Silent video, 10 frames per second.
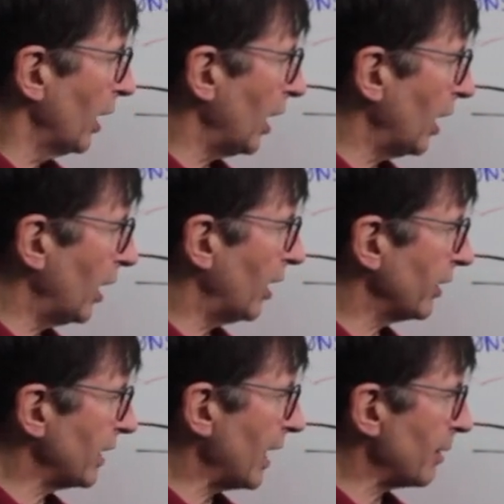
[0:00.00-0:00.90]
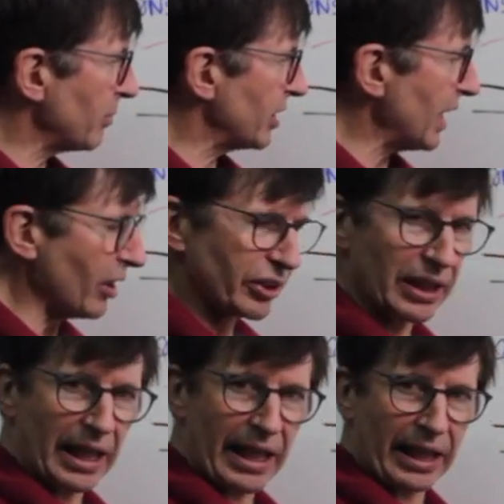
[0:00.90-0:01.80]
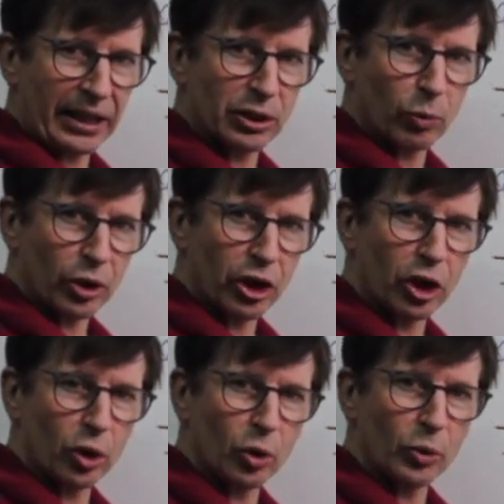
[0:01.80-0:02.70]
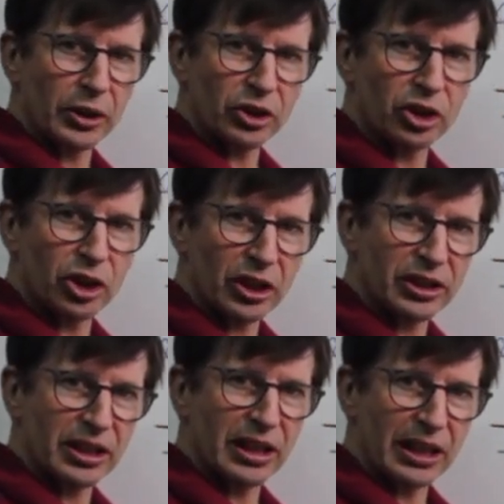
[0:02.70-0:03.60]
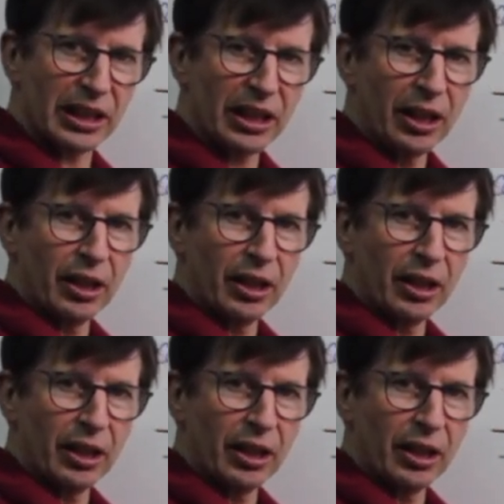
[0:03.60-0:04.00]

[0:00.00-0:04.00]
times delta x, where Q is just the